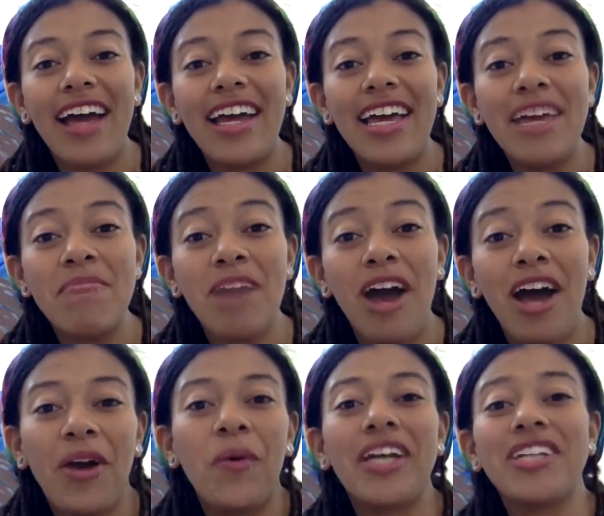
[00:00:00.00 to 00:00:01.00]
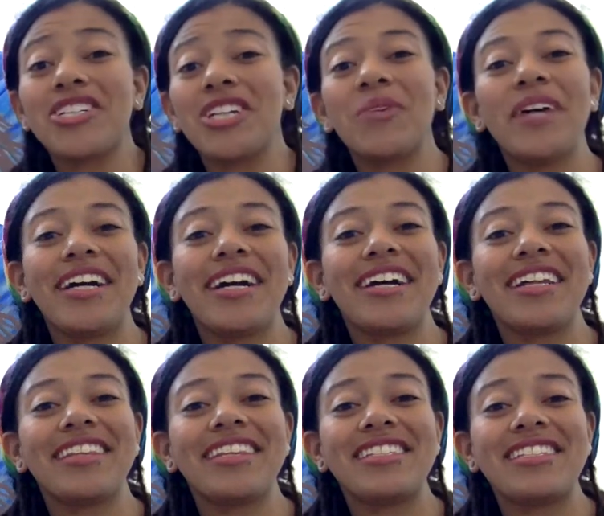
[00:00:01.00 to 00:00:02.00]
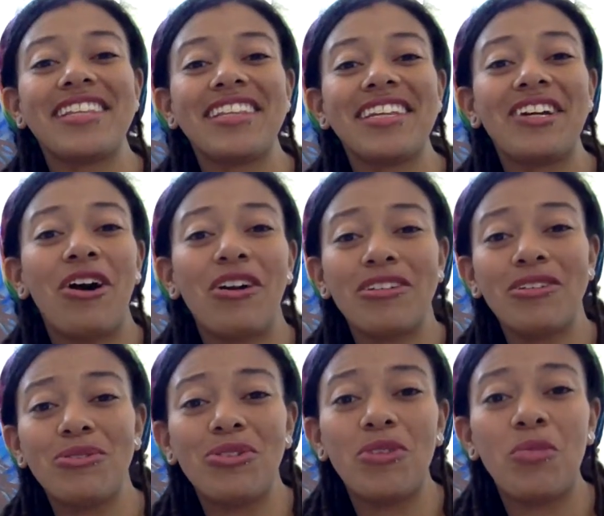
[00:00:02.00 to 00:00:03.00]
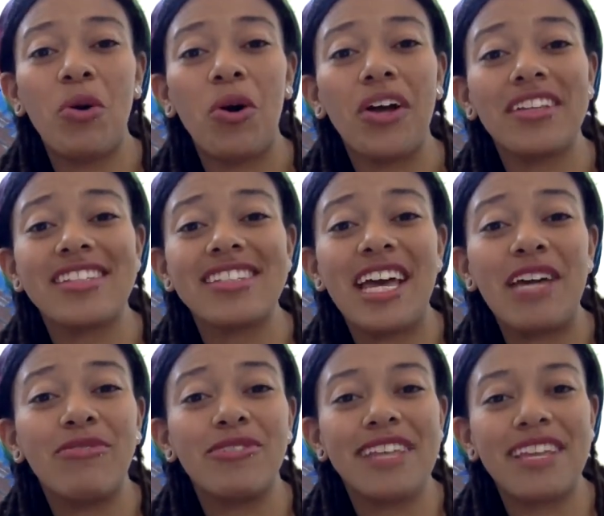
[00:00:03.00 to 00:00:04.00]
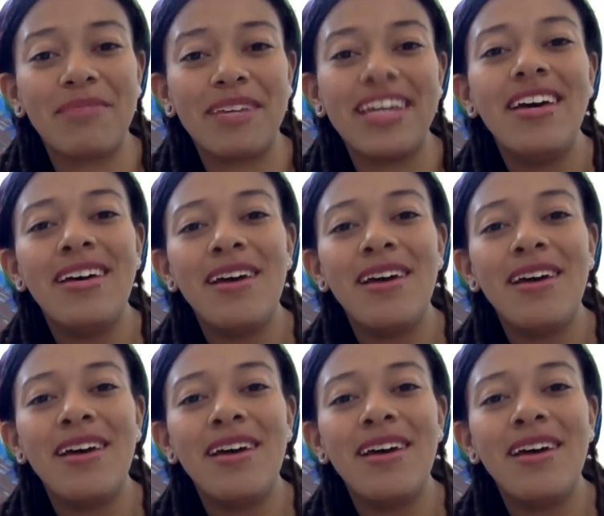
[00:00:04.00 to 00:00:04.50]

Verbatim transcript: I am not quite sure where this thing called YouTube or this life will take me,